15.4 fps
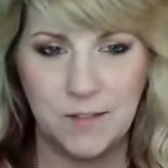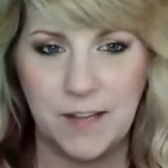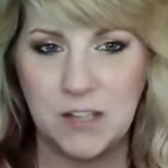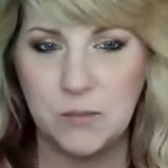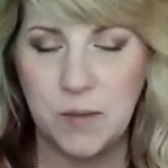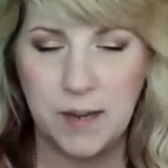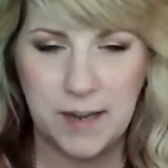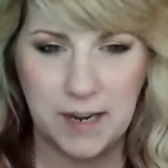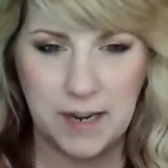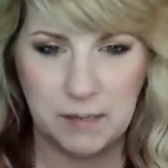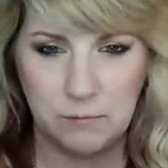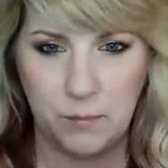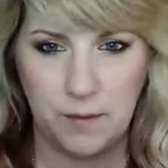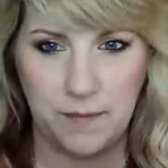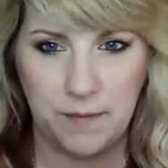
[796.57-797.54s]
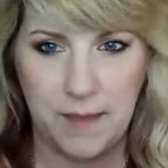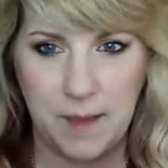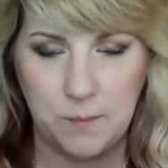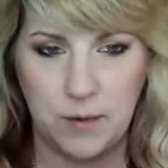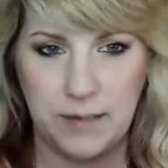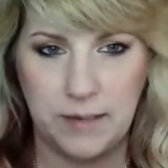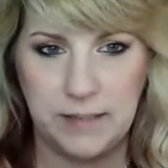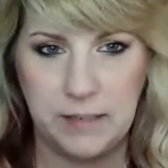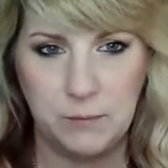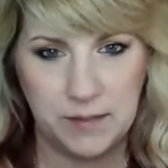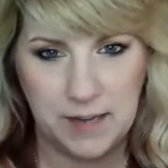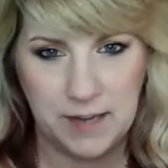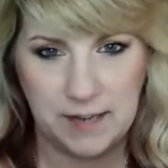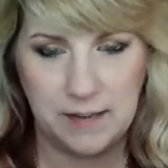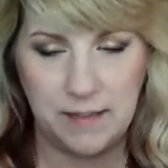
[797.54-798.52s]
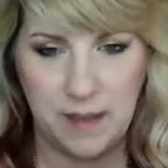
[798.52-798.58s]
So that's why I kind of went with that branding with
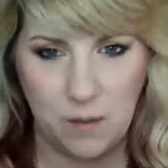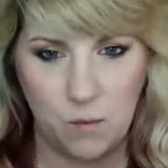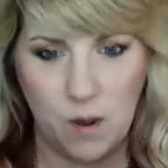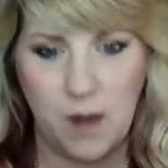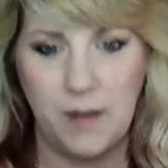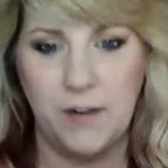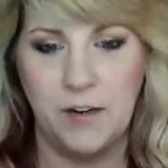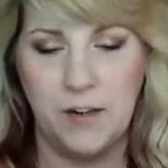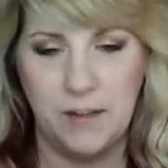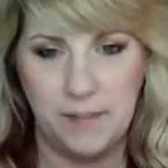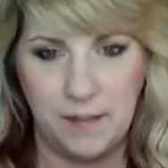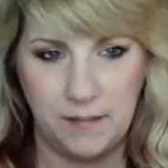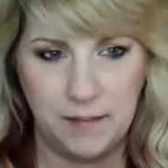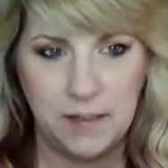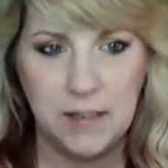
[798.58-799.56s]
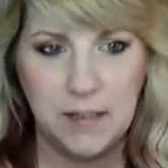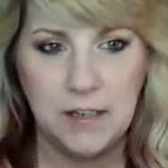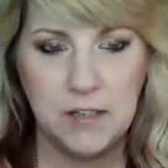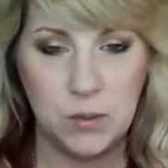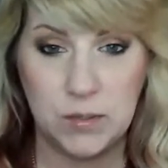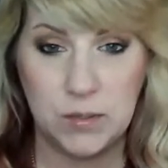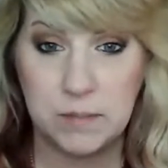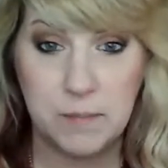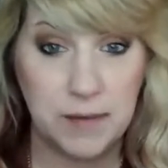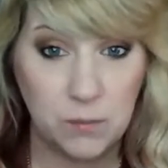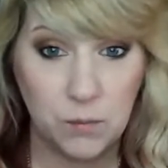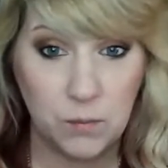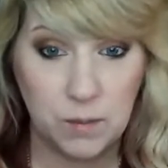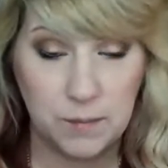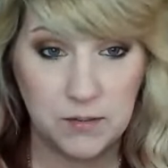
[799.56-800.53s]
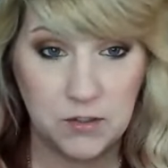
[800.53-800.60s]
kind of that water, and then so it's men and
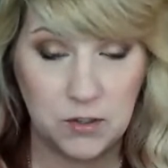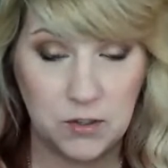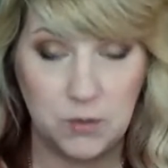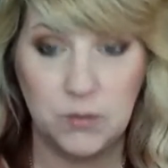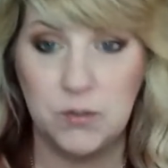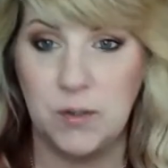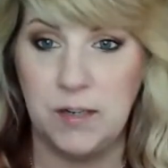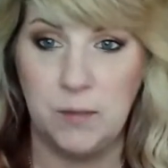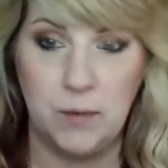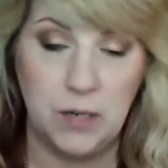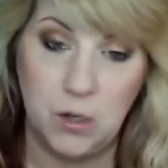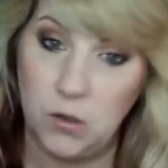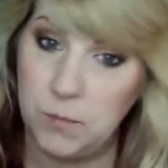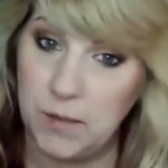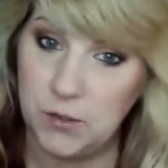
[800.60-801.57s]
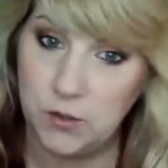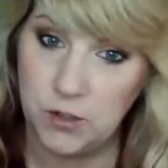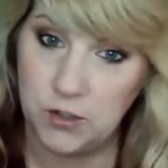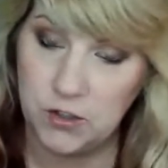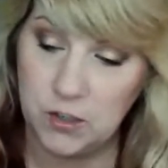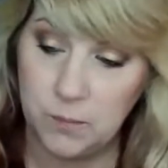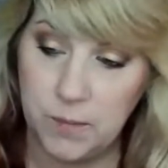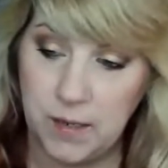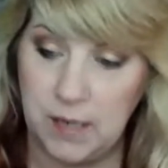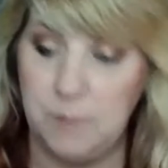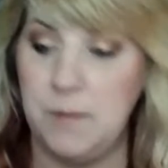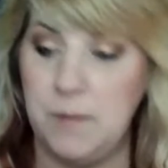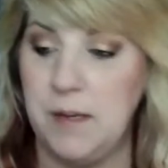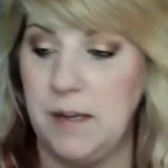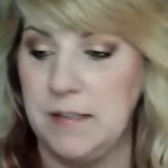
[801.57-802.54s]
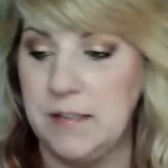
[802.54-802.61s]
women too. So I didn't want to go with my traditional pink
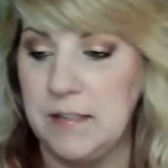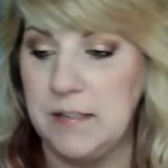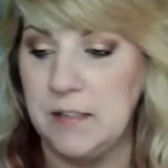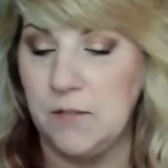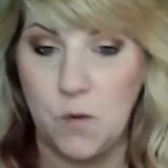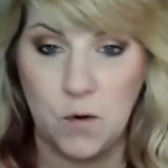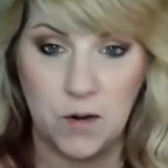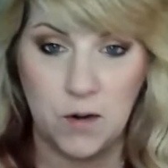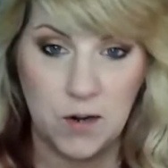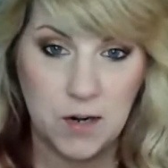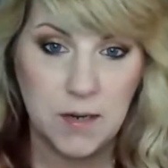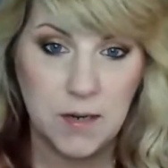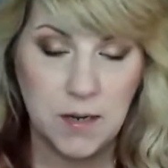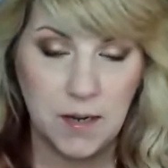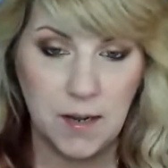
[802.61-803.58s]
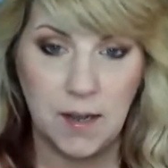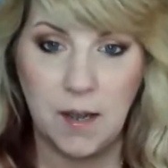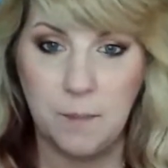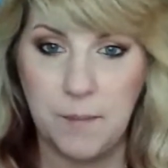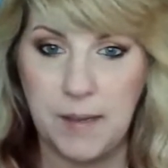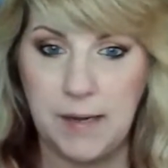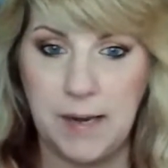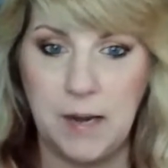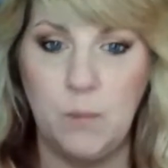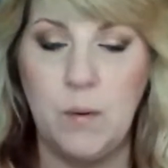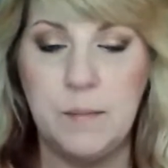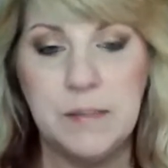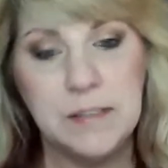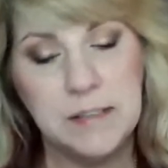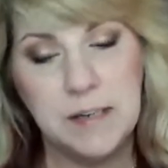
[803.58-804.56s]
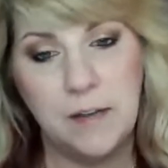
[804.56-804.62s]
because this is for men and
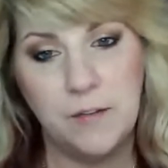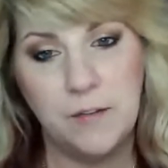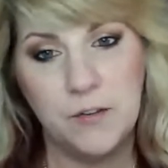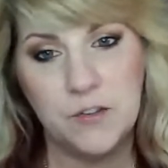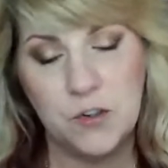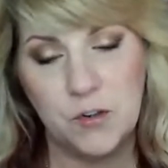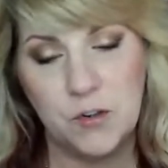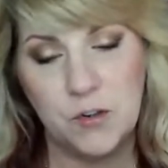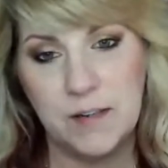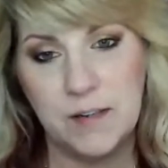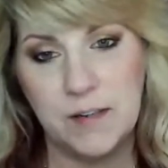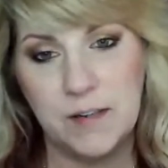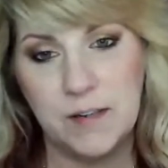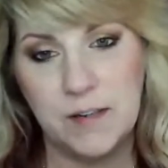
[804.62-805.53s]
women to tell their stories.